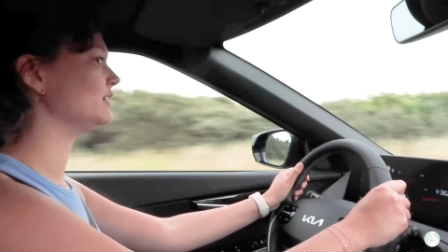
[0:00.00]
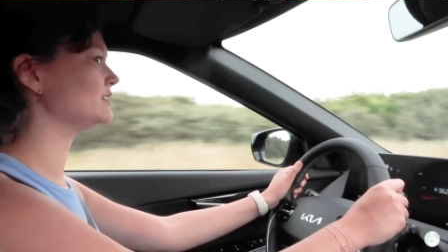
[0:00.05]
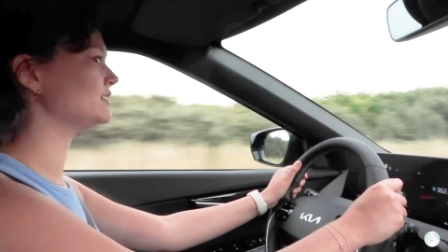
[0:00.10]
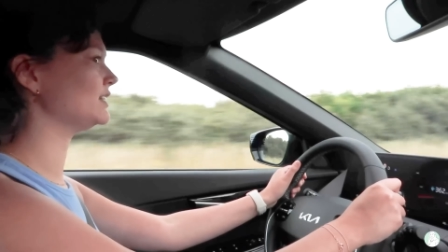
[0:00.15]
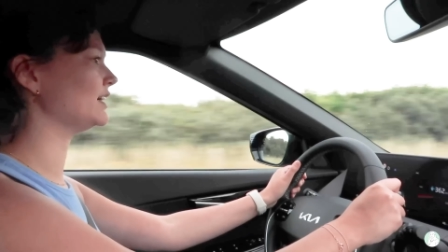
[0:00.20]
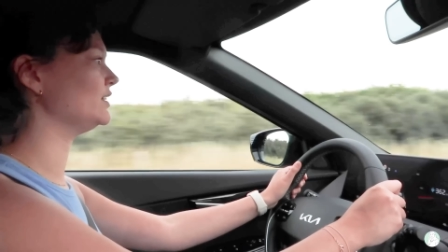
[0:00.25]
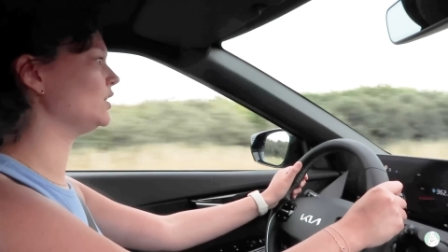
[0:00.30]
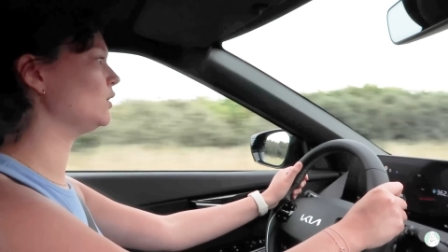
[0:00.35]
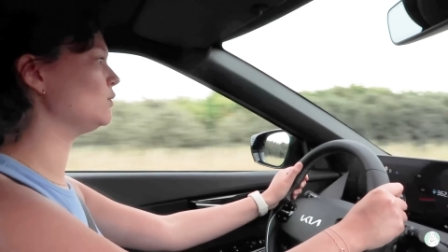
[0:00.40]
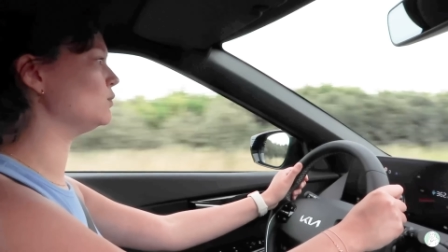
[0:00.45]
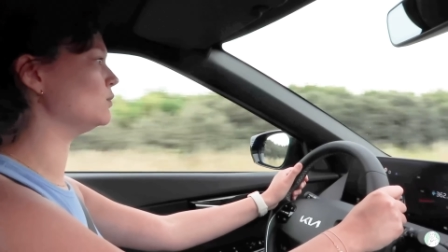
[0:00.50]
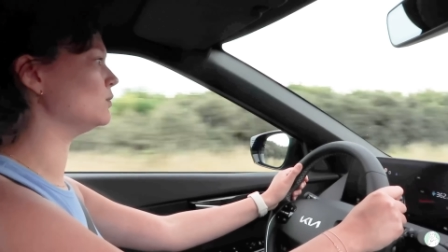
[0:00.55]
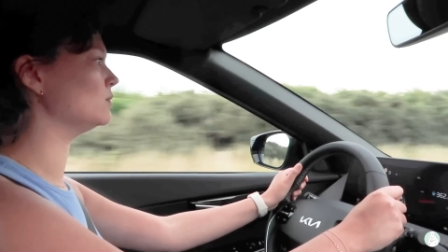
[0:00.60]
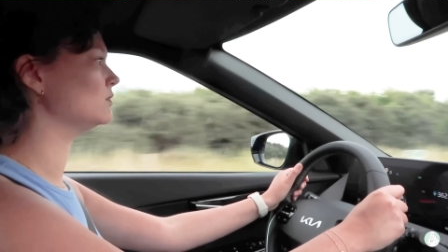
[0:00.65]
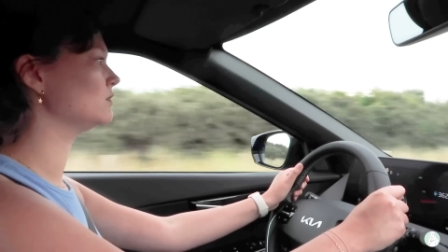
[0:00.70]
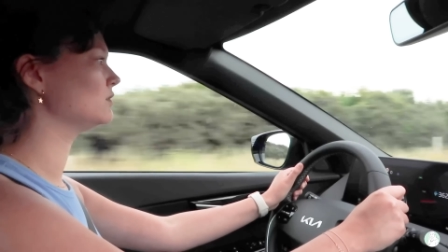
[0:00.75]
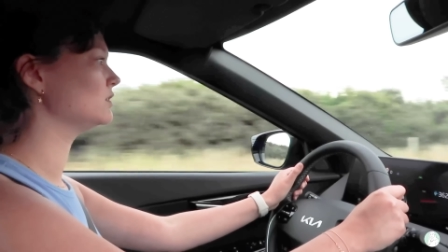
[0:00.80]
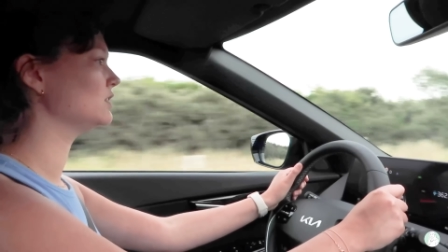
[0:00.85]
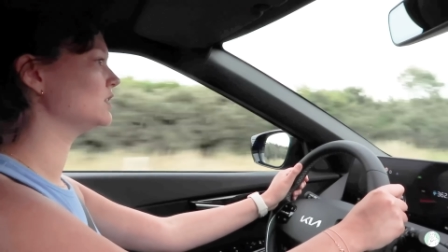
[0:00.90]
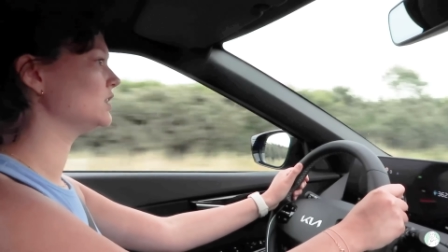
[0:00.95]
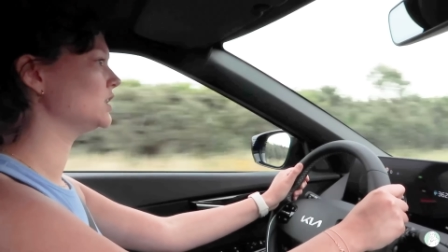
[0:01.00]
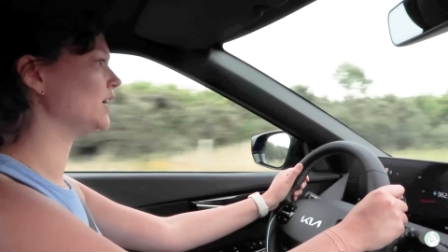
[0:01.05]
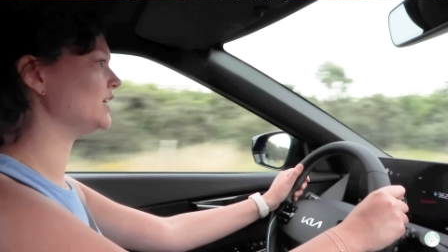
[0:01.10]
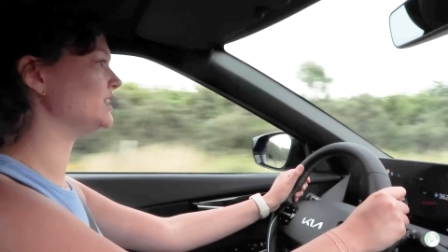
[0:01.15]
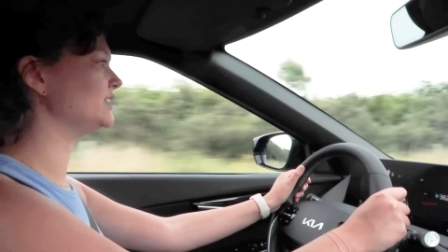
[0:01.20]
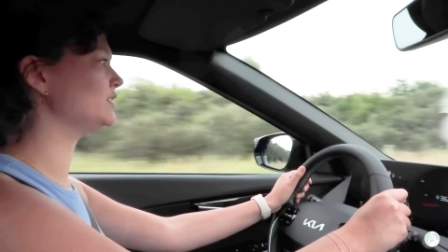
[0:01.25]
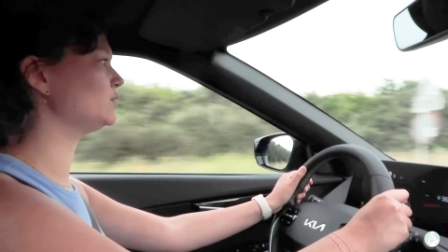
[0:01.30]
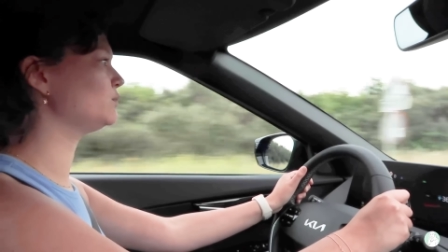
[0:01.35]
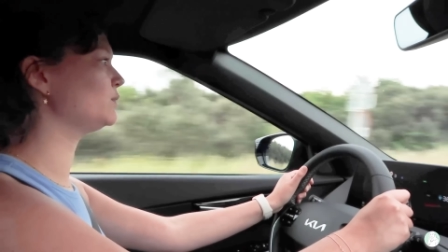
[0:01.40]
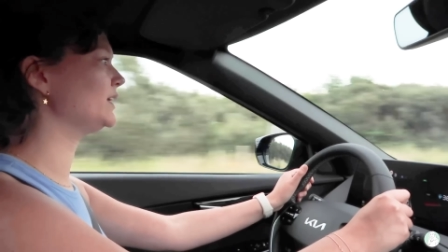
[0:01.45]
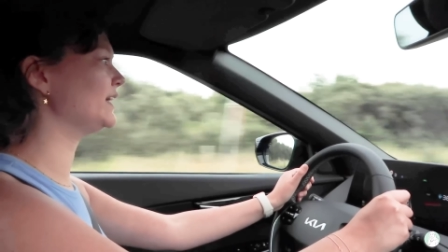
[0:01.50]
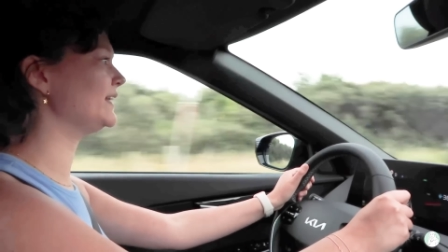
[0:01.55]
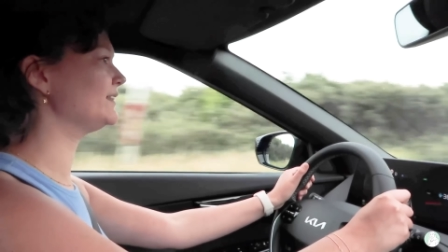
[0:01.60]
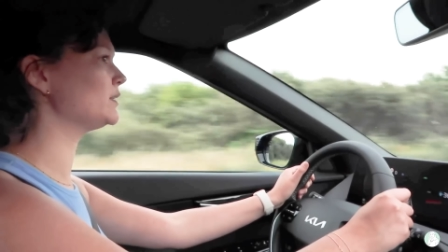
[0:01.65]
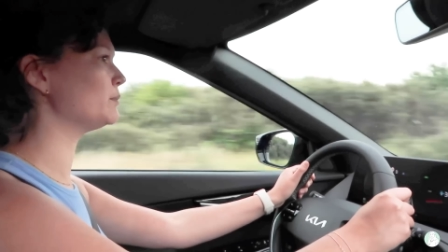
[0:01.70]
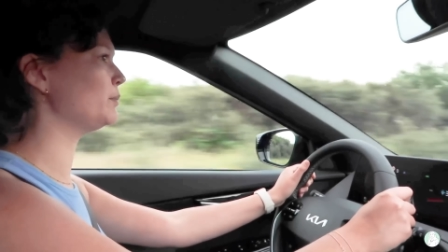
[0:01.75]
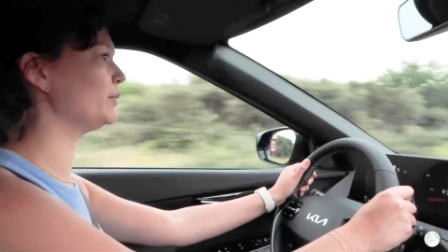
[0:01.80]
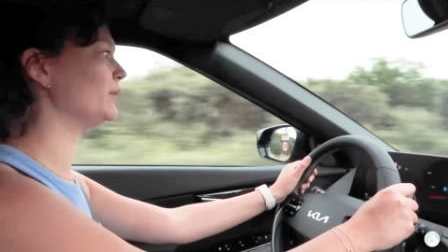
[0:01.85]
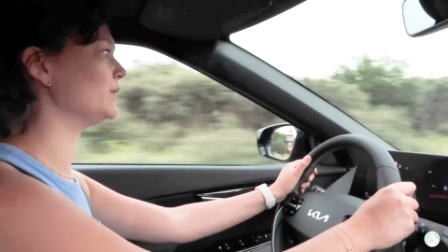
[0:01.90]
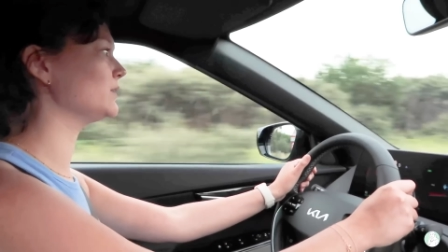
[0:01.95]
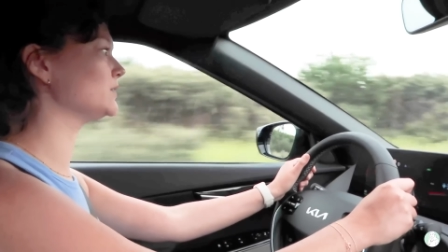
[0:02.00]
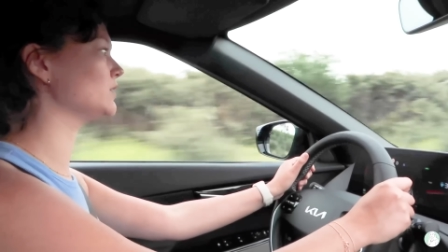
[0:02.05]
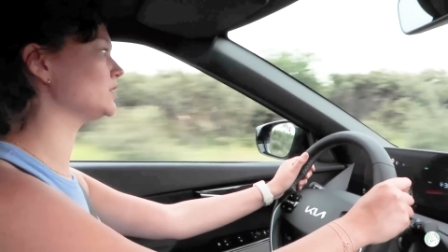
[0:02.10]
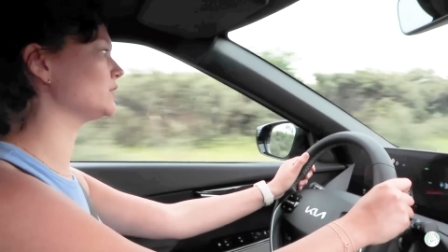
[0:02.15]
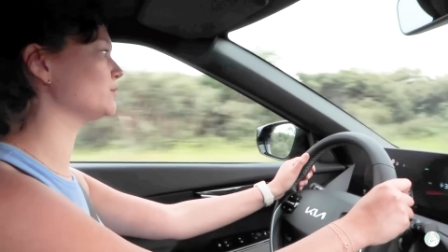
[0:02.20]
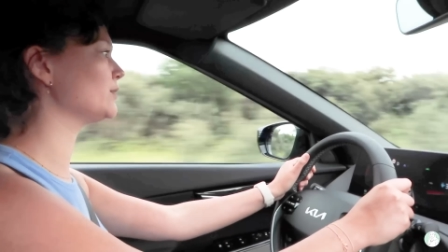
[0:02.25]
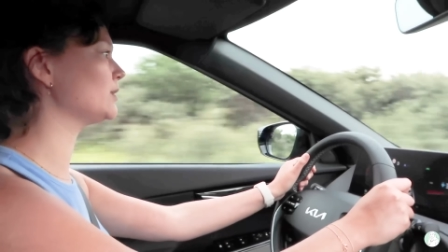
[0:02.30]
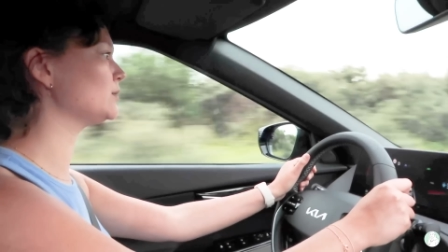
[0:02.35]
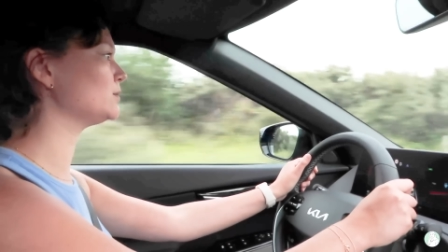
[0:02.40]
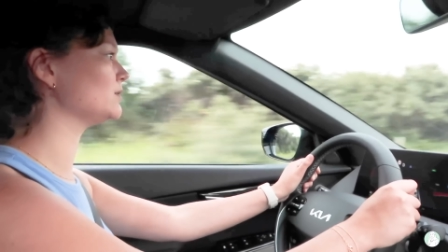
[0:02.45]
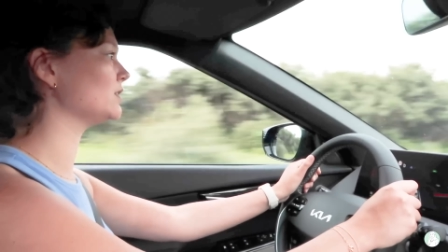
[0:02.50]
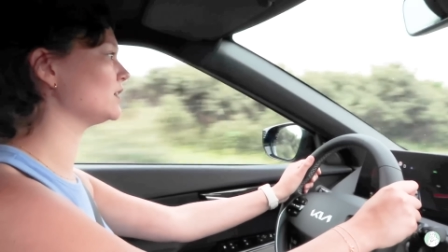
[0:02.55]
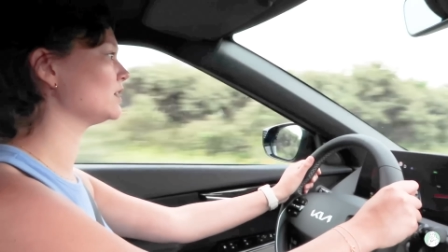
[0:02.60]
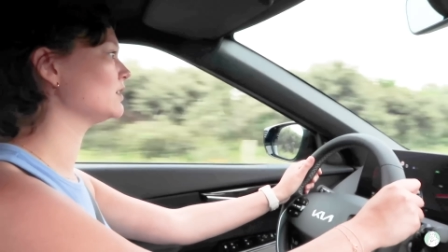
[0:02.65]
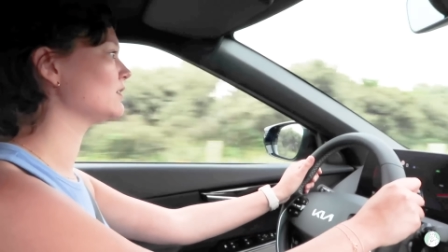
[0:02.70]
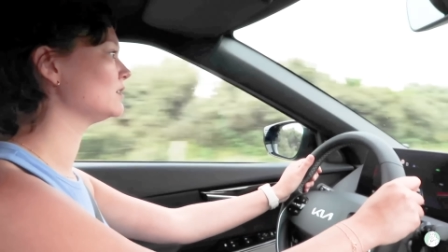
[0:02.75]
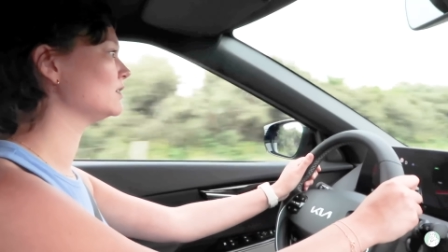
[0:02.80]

Yes, I know. I didn't want to hit the bird on the road.